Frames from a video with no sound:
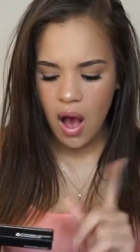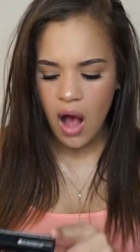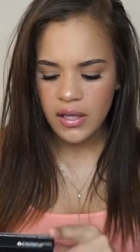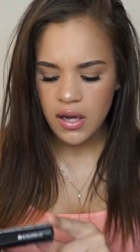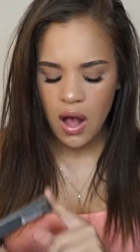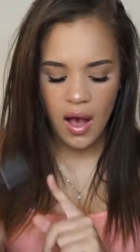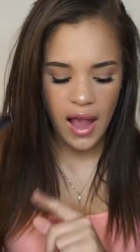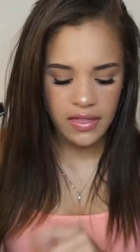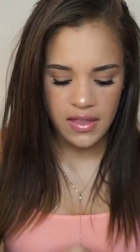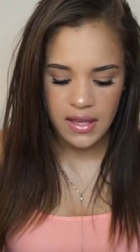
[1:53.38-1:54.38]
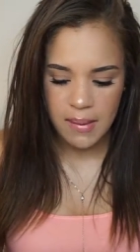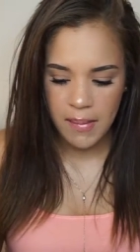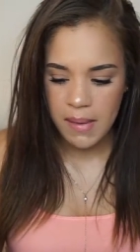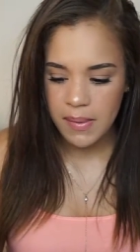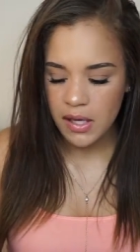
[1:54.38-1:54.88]
all in all, I think it
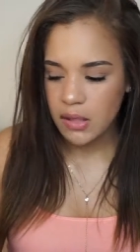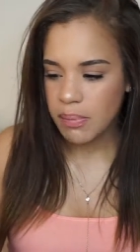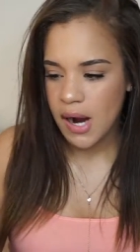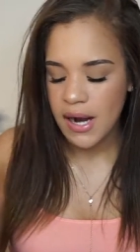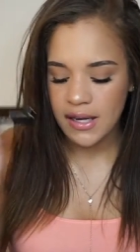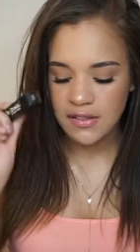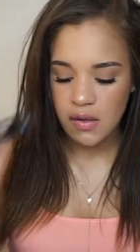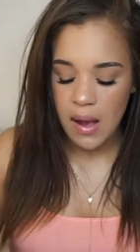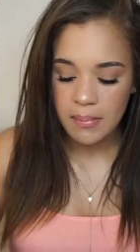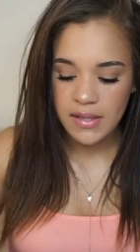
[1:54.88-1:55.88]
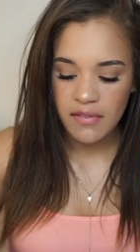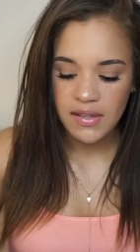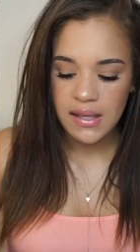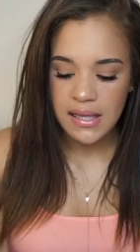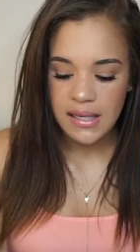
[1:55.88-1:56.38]
might be a good product, so I'm
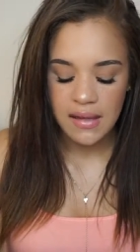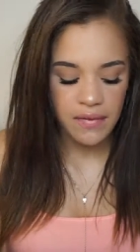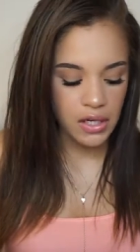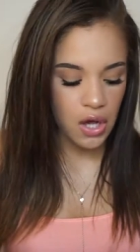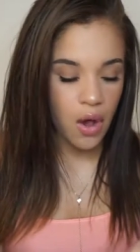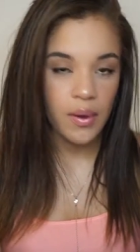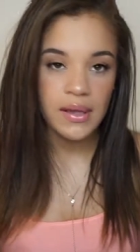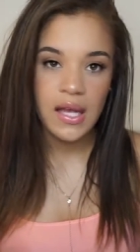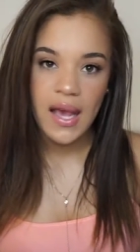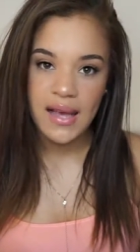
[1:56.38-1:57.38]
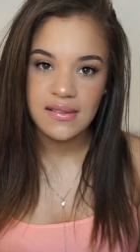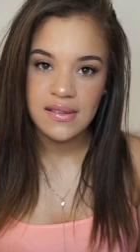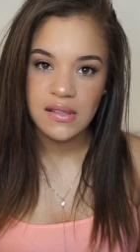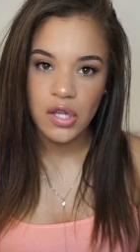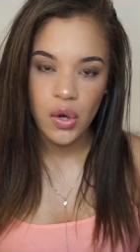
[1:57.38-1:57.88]
definitely gonna give it a go and let you guys
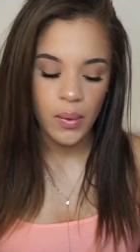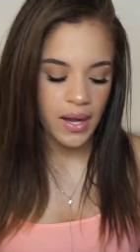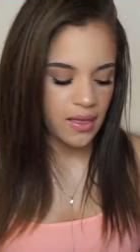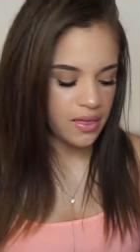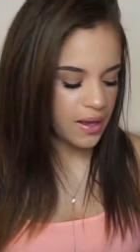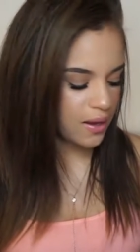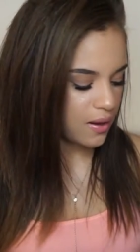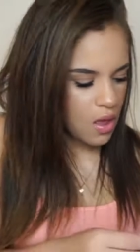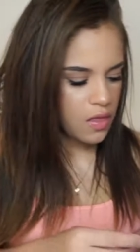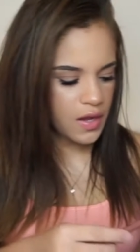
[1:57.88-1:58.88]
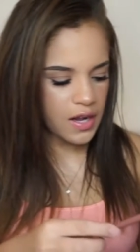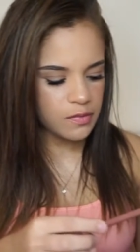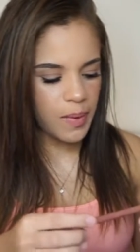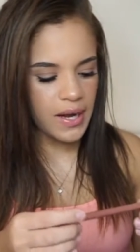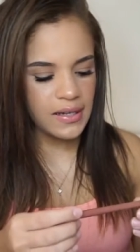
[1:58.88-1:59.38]
know what I think. The
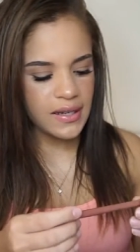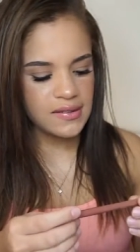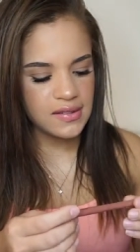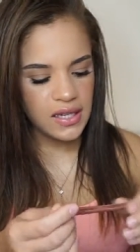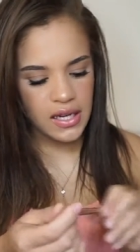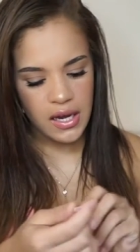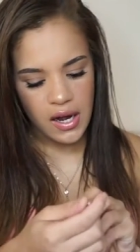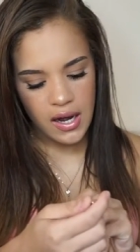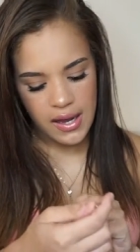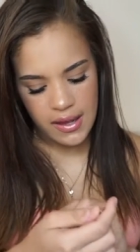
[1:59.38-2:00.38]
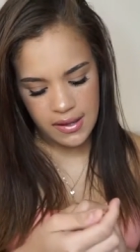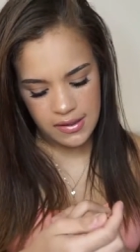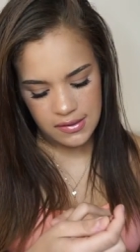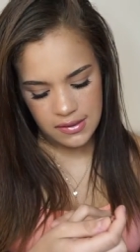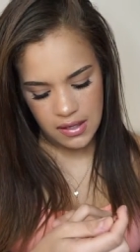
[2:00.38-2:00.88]
next product I see here
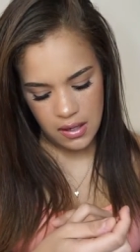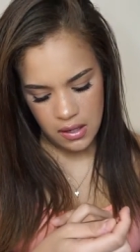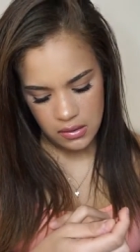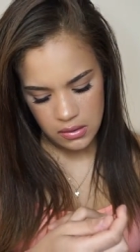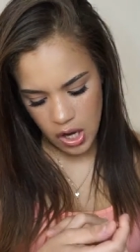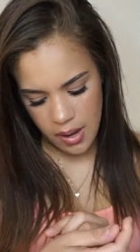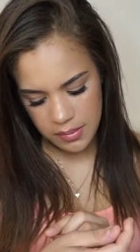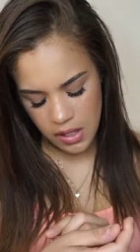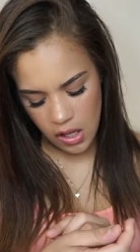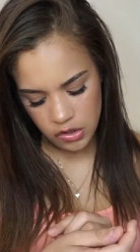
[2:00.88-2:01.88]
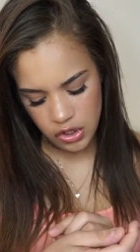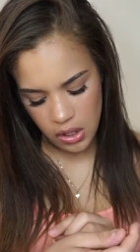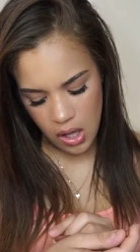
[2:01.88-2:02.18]
is Charmed Ultra